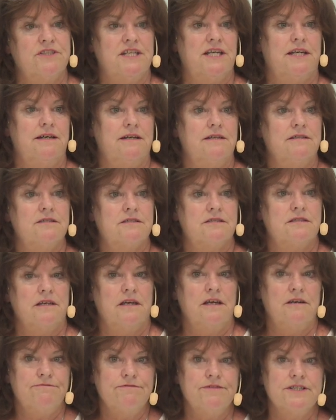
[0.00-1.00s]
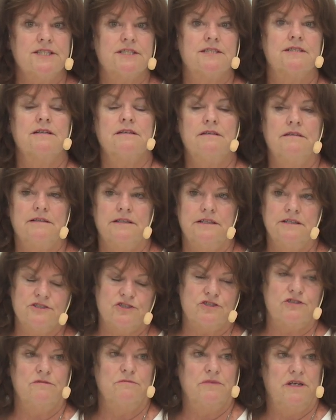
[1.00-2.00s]
to us, every single
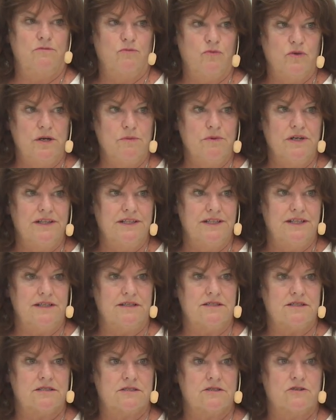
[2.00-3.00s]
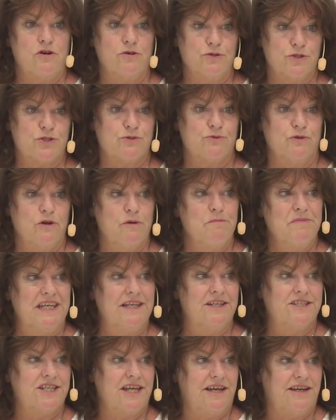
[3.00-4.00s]
instrument we release goes through a
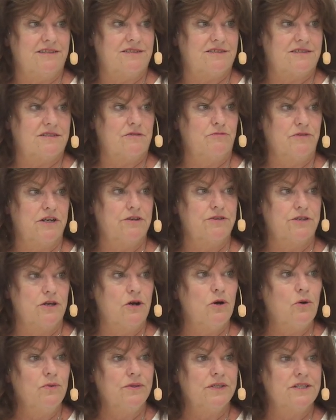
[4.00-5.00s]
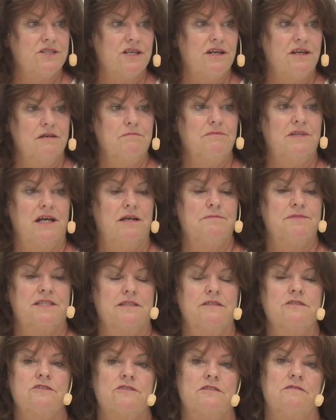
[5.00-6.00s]
MIA test. We are the only time-lapse
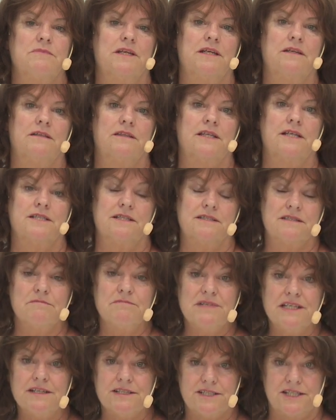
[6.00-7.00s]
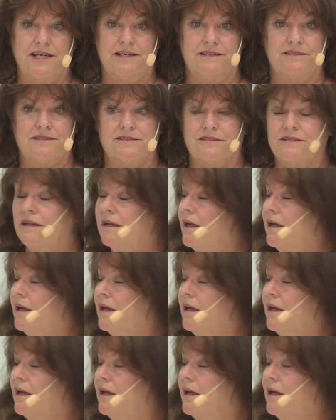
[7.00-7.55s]
instrument that does a MIA test.